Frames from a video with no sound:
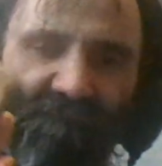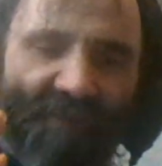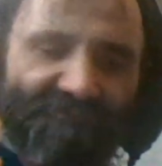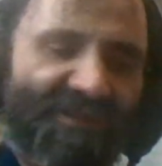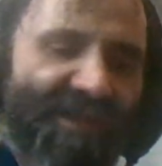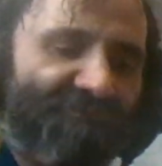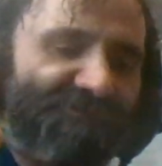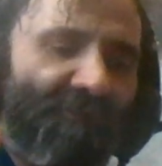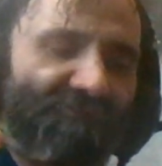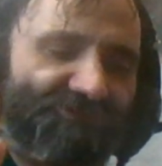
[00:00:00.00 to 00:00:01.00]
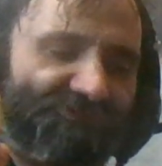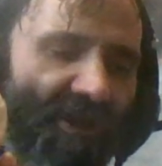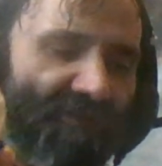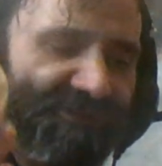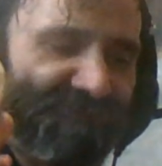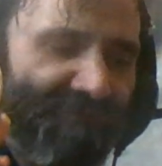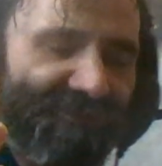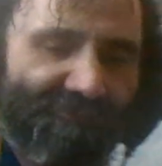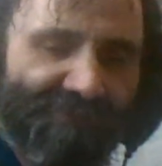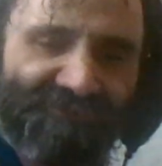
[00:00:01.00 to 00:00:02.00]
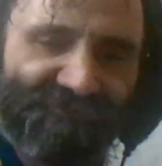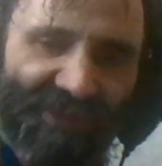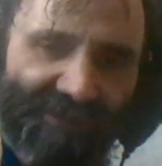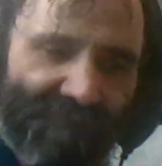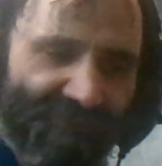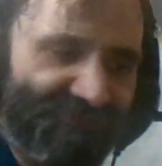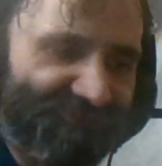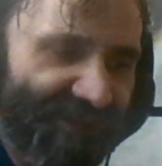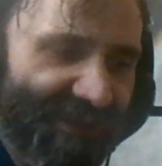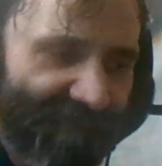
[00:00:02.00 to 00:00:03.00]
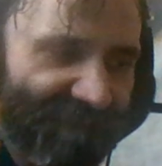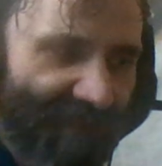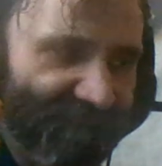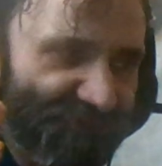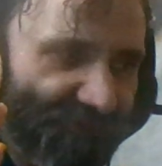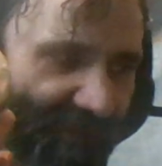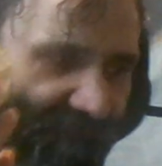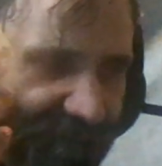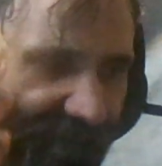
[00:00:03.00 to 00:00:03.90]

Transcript: I did actually want to find this when you were in date, but I just didn't get round to it.